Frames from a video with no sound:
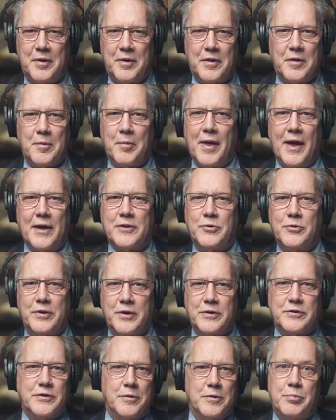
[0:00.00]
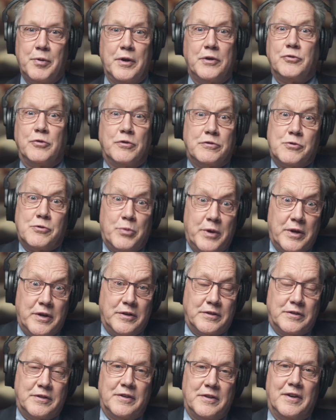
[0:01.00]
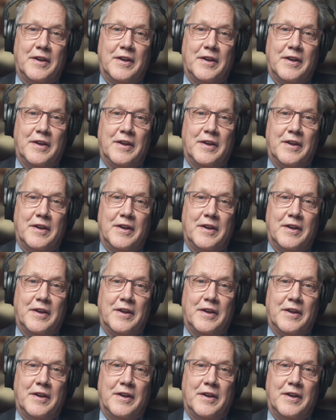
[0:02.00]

in the Black tradition, the preacher is the witness.